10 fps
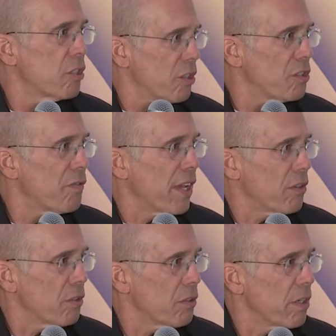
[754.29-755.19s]
there is
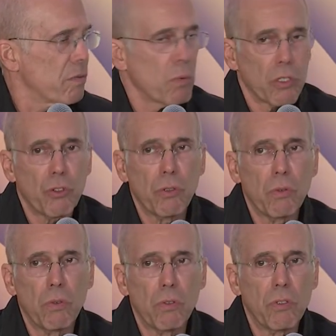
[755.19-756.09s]
failure in what
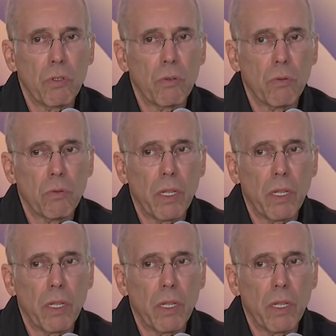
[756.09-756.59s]
you do.